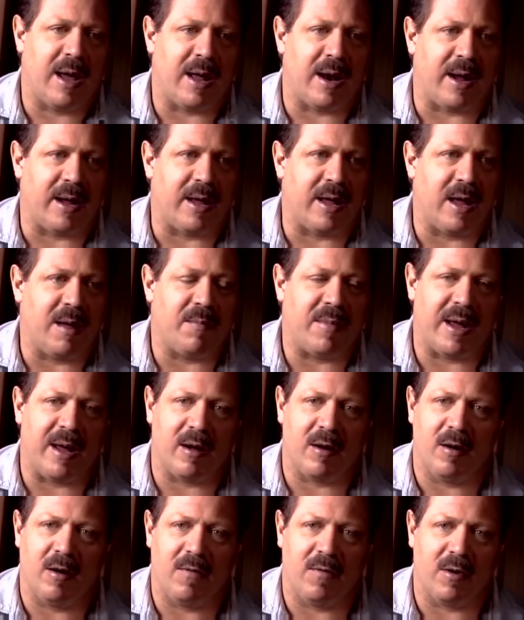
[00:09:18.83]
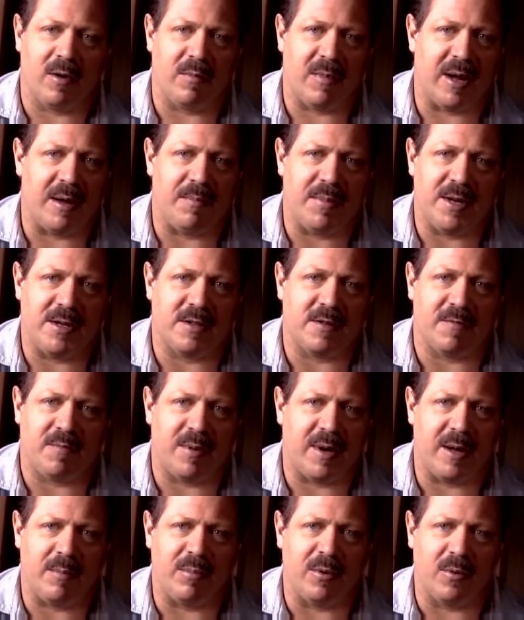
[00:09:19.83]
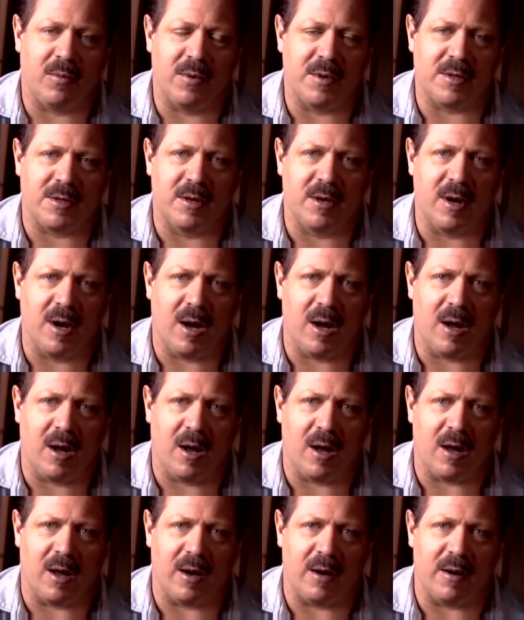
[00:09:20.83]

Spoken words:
and I came back over and my piece of paper was gone.